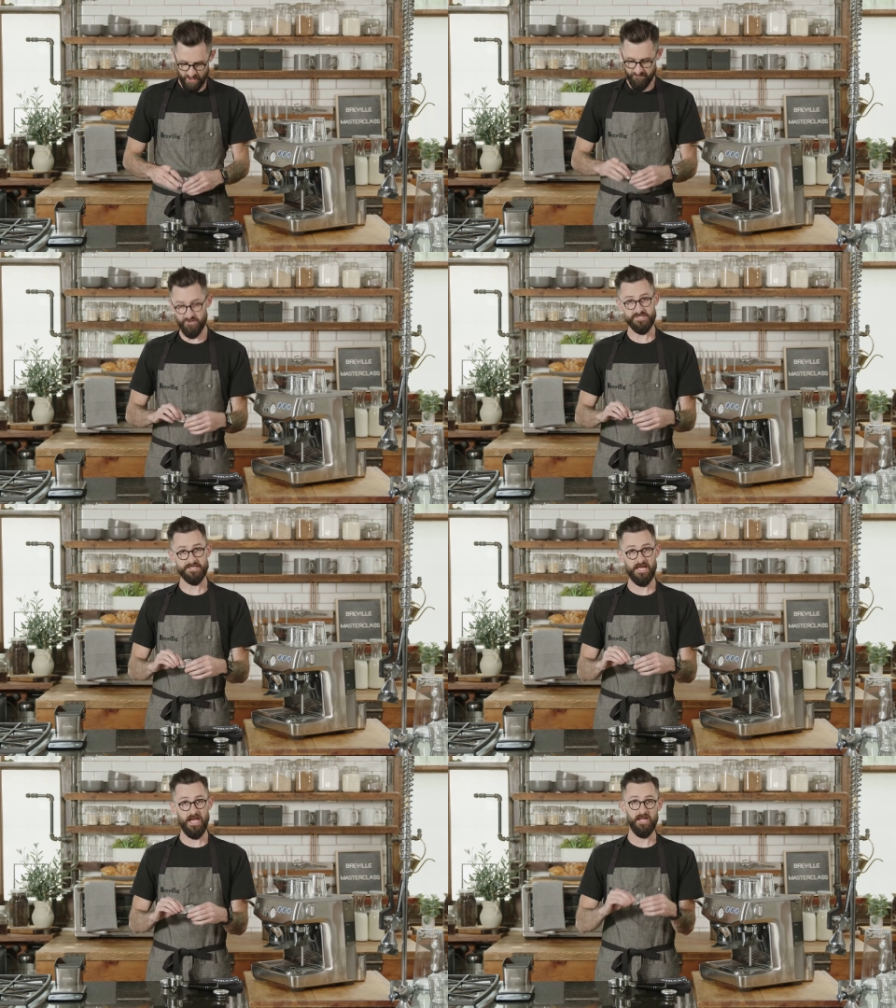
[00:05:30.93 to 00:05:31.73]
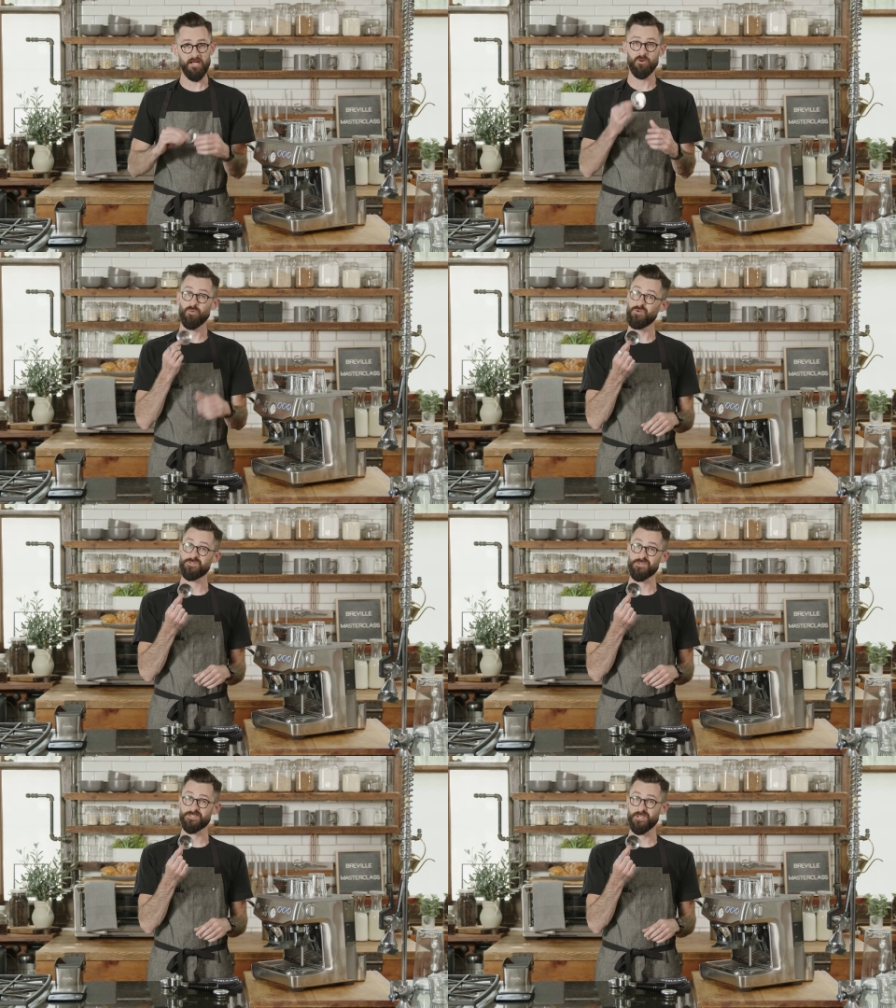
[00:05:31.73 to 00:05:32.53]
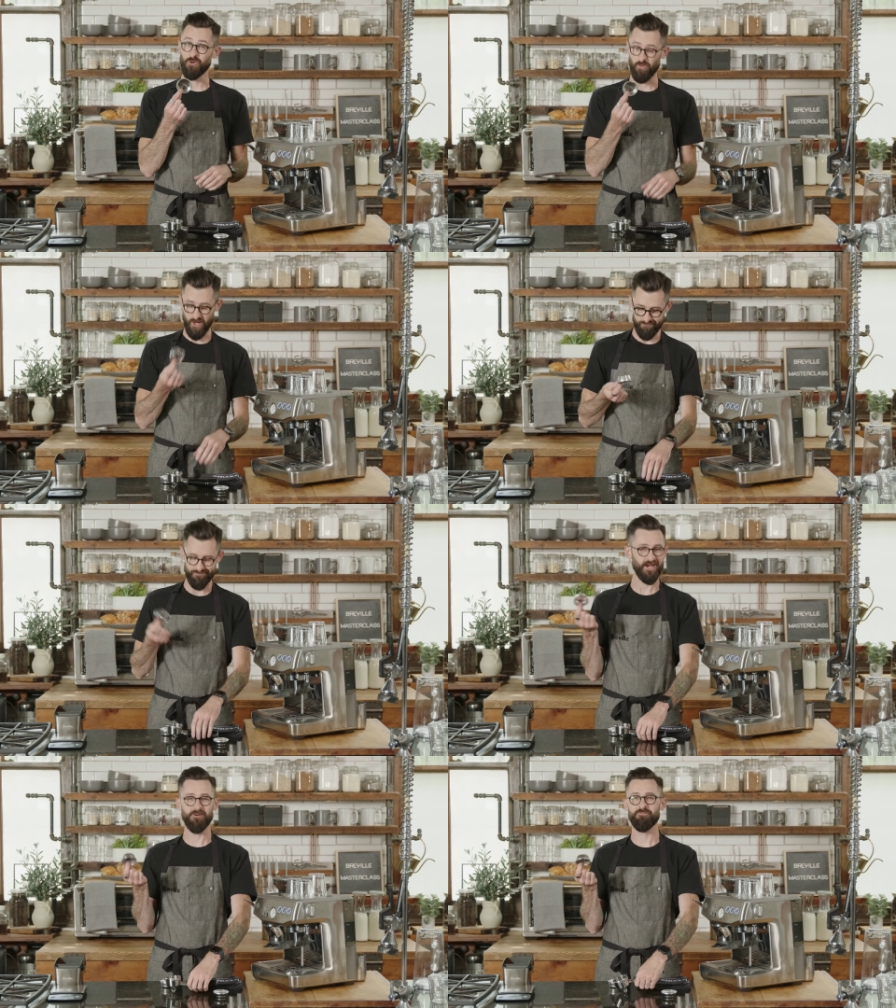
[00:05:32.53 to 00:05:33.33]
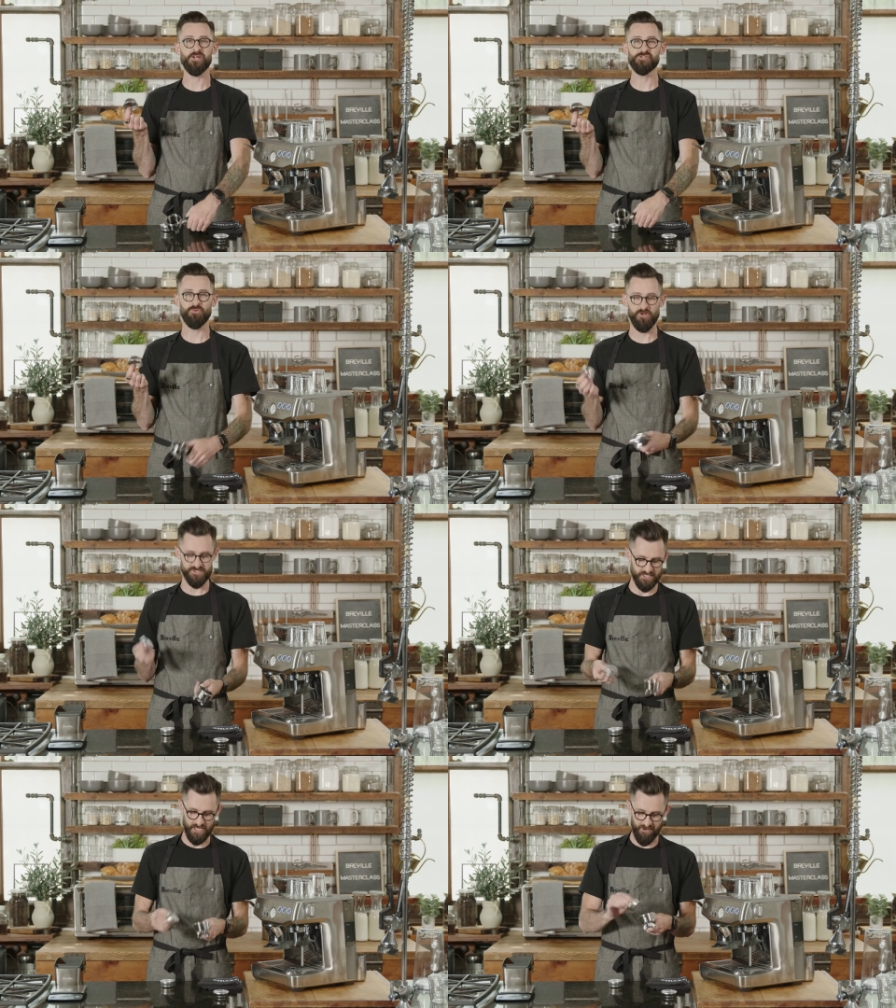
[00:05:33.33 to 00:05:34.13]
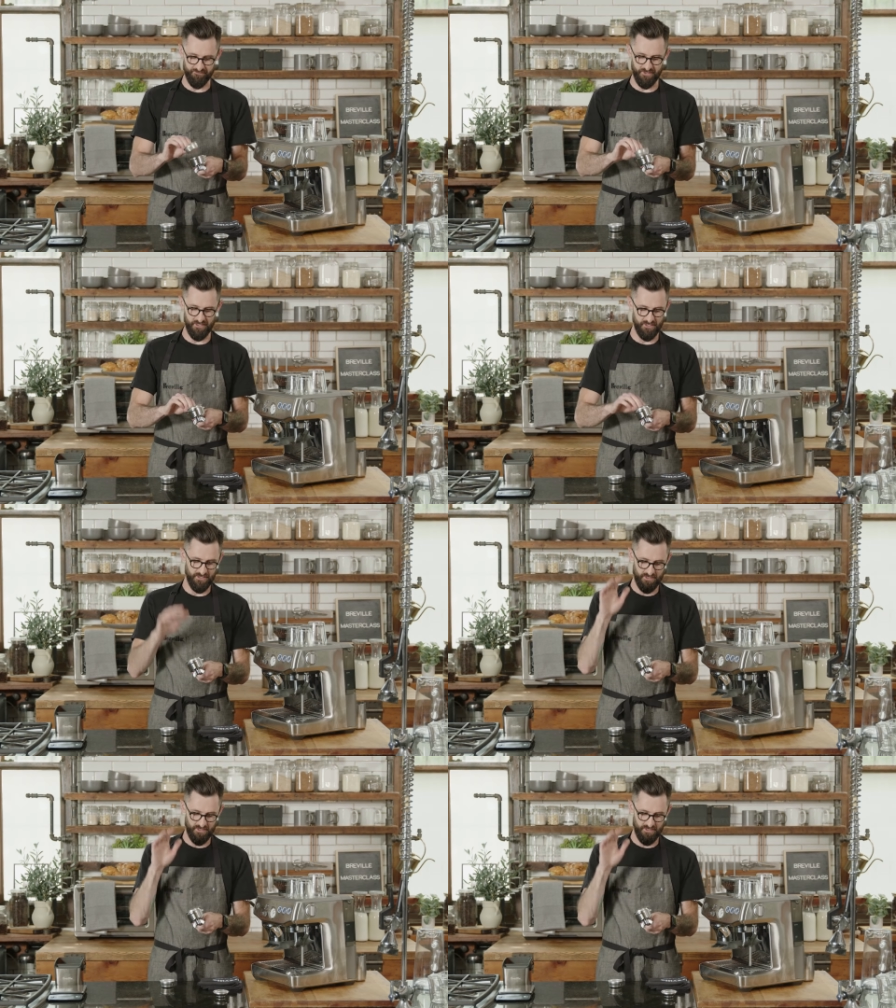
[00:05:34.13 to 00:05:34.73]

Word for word: For today, we're using the single wall. I got freshly roasted coffee,